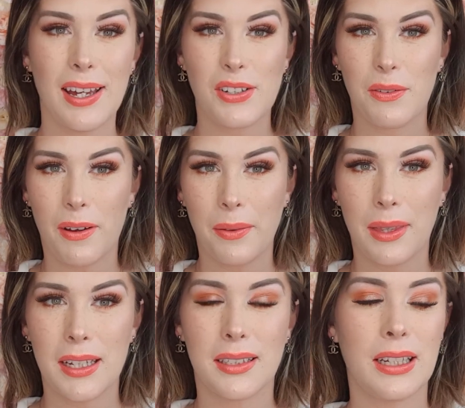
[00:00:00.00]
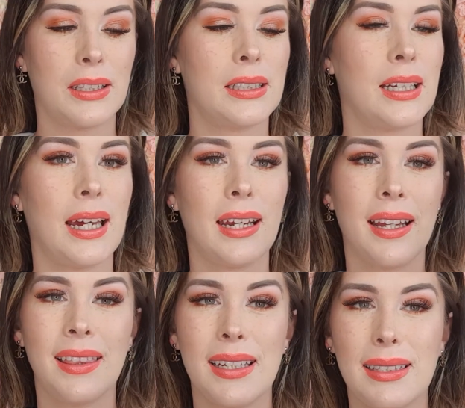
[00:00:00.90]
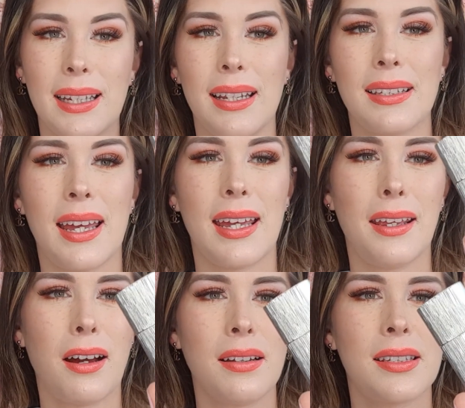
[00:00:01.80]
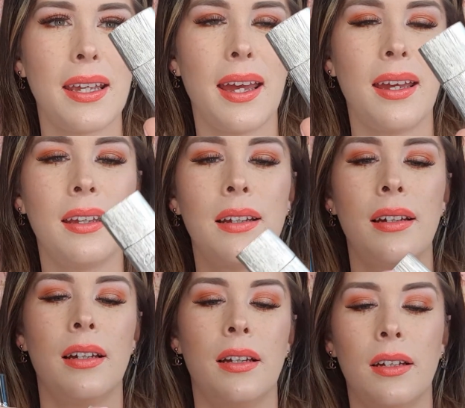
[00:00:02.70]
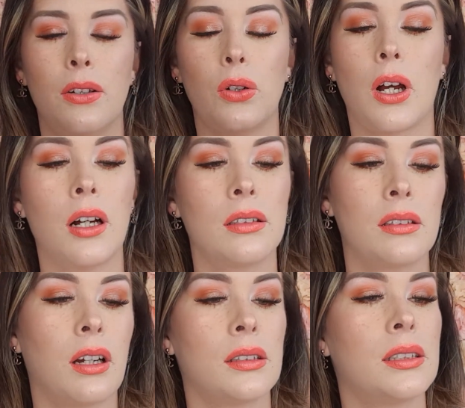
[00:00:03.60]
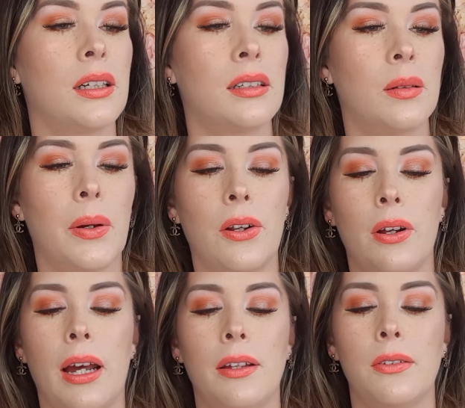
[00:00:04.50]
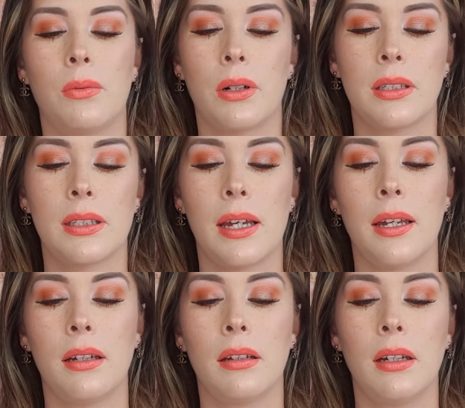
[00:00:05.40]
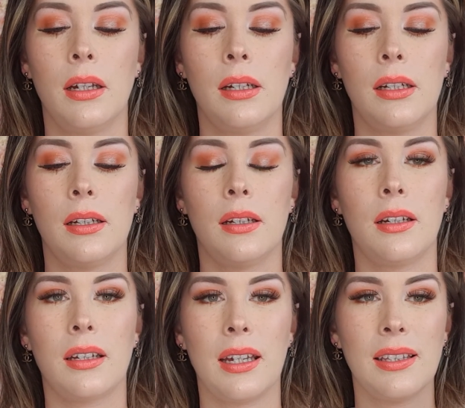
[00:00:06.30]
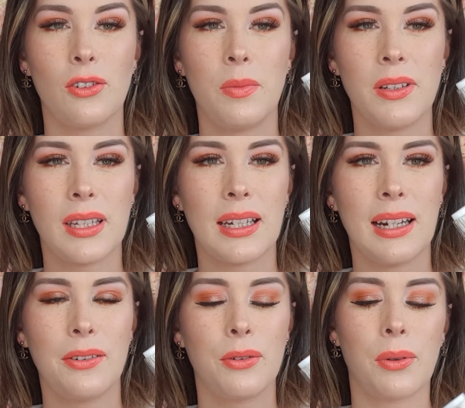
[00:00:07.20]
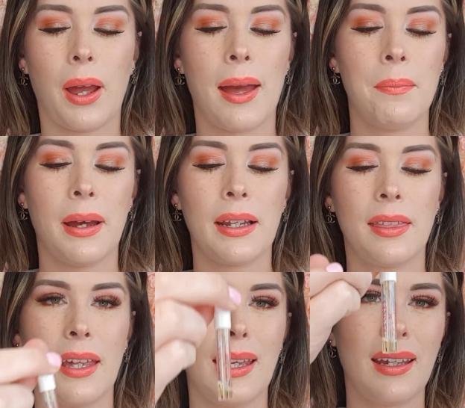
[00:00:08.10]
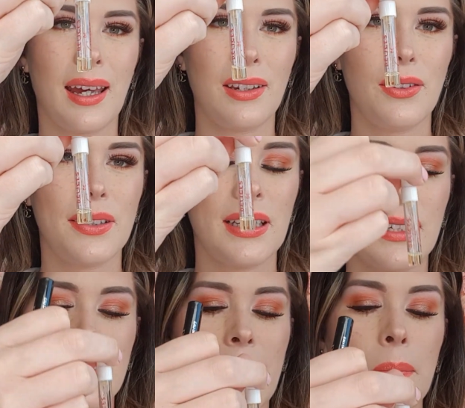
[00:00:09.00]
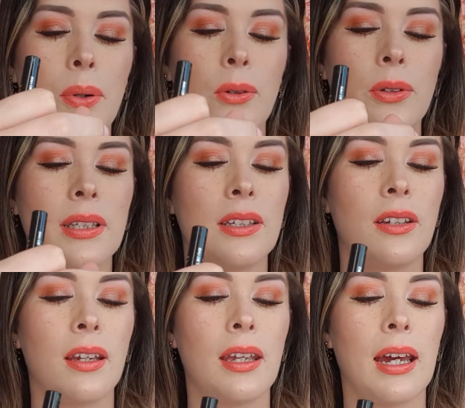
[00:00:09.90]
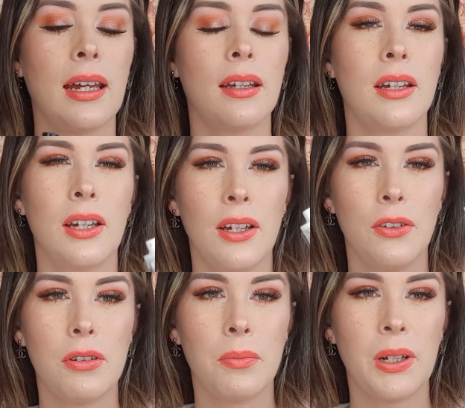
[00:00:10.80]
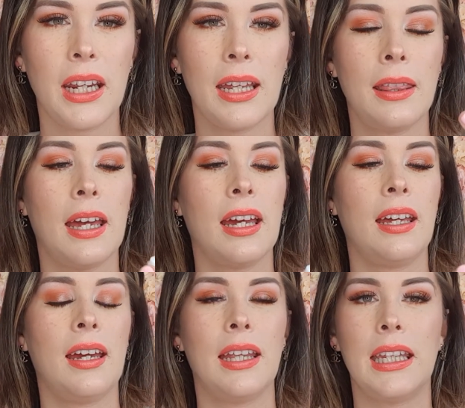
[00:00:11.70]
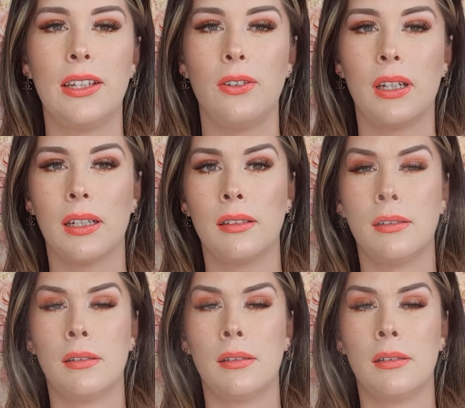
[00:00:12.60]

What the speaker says: I actually found this the other day. And this is a Cartier, or Cartier, depending on how you want to say it. It's almost like a little handbag thing. And you see the samples that you can get. You can put it in there and then you can